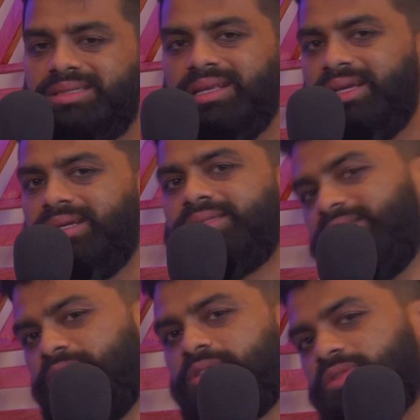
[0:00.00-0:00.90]
But it's
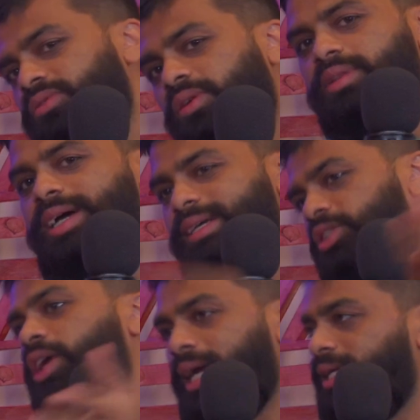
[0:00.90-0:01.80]
you just throw like
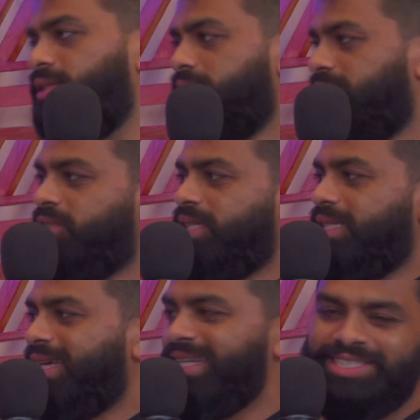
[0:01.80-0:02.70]
change in the
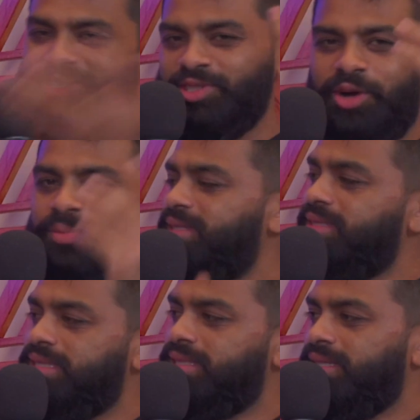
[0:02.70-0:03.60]
shit and it just
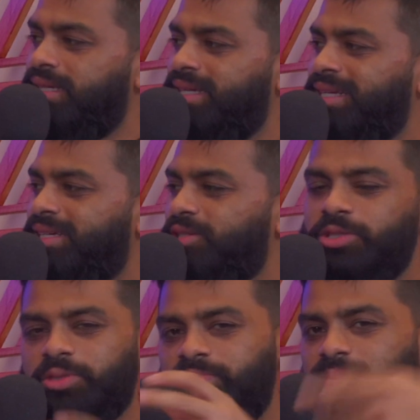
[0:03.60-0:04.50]
opens.
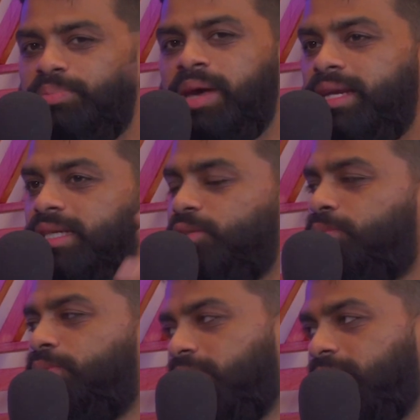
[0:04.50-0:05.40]
You just put pennies, you
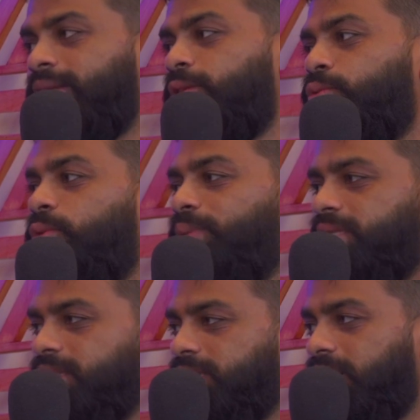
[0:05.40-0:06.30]
put Indian
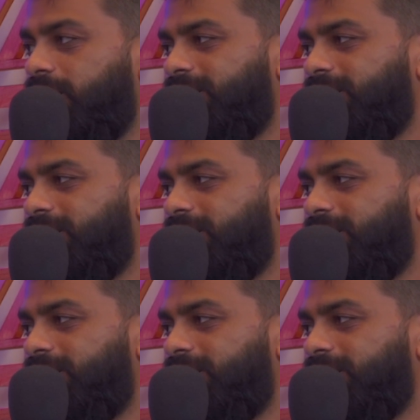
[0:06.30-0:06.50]
rupees in there.